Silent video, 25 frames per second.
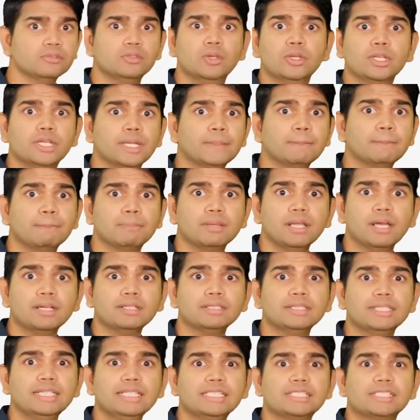So you can
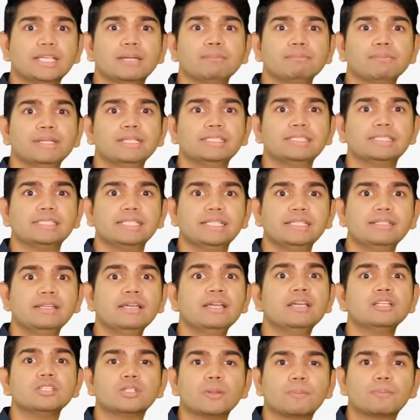plug these templates
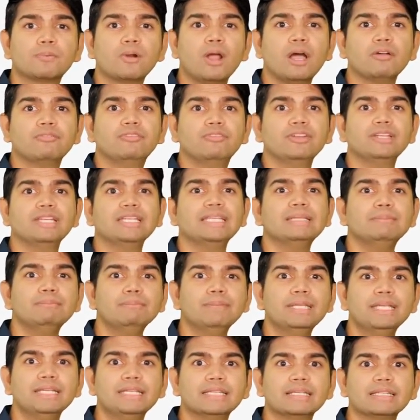in to profit
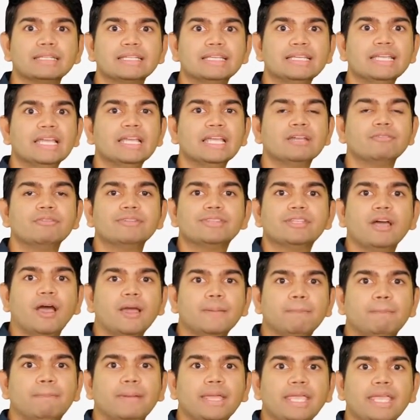immediately
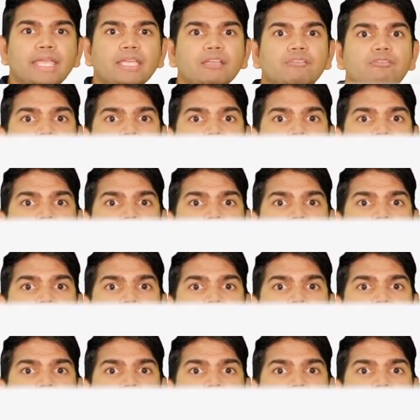without paying